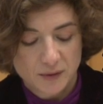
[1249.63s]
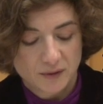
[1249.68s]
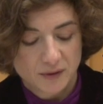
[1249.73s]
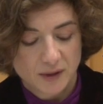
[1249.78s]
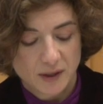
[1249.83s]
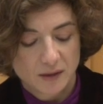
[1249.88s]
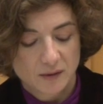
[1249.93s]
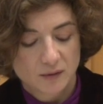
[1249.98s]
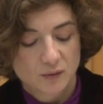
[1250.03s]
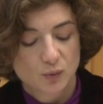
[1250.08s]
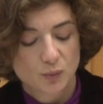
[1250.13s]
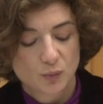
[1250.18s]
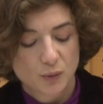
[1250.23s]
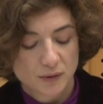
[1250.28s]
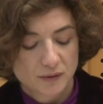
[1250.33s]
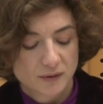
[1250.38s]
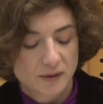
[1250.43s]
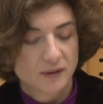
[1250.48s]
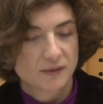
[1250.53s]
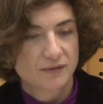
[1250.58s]
States
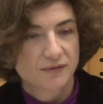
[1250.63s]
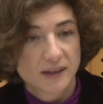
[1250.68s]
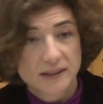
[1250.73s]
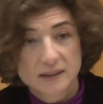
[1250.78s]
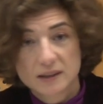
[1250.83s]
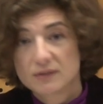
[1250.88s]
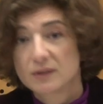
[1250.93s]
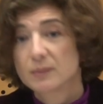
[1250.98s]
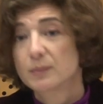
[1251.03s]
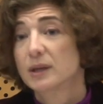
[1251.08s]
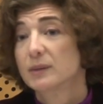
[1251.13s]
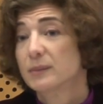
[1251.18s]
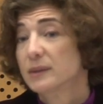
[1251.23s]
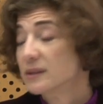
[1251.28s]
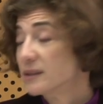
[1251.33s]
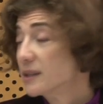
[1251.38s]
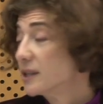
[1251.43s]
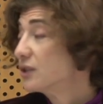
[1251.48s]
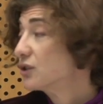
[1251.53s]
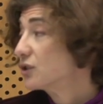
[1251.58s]
towards an effective
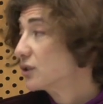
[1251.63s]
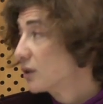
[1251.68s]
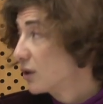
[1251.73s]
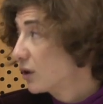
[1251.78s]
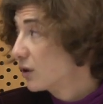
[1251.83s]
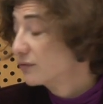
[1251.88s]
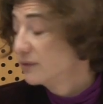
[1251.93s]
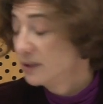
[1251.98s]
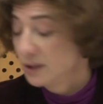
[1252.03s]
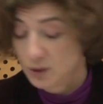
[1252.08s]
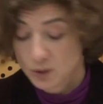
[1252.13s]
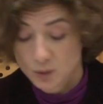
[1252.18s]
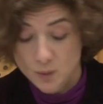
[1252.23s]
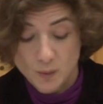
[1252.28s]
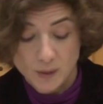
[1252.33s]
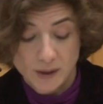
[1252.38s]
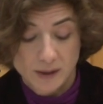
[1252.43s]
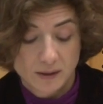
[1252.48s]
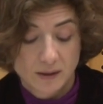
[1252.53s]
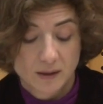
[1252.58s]
implementation of the
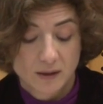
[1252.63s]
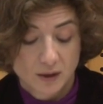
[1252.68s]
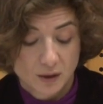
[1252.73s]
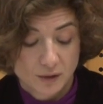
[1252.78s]
UN